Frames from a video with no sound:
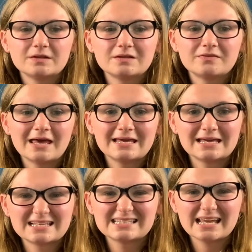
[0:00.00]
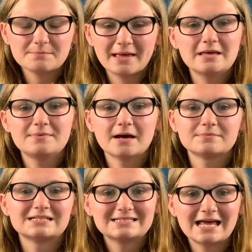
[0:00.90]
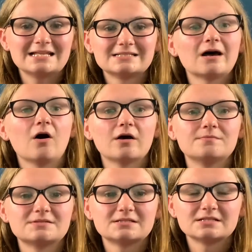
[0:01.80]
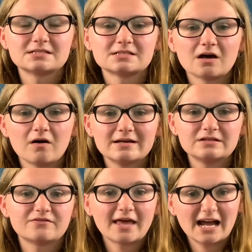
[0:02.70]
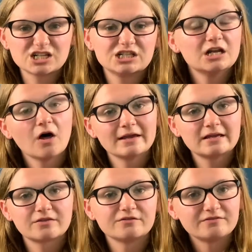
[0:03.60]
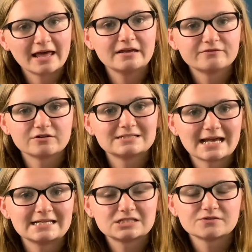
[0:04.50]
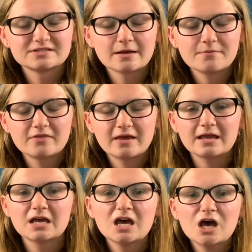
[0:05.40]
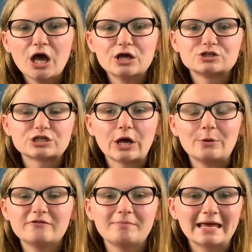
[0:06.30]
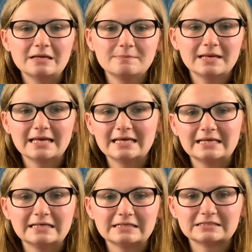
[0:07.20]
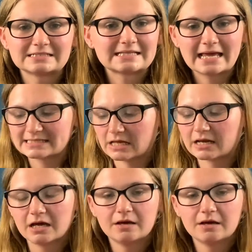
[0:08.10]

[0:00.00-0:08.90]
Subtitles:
It can take baby up to 10 times to decide if they actually like the flavour and taste of something. So if baby, just say it's like